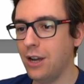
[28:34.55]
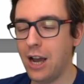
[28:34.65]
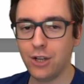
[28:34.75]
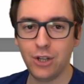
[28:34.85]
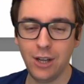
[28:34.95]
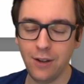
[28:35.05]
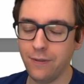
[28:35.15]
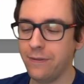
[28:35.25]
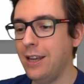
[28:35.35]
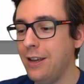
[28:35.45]
hash
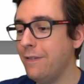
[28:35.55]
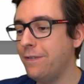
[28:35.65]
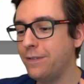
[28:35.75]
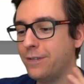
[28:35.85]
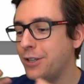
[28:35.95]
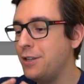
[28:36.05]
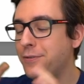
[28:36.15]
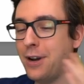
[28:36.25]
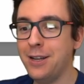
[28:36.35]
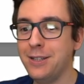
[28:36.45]
if the
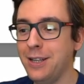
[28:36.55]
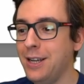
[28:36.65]
device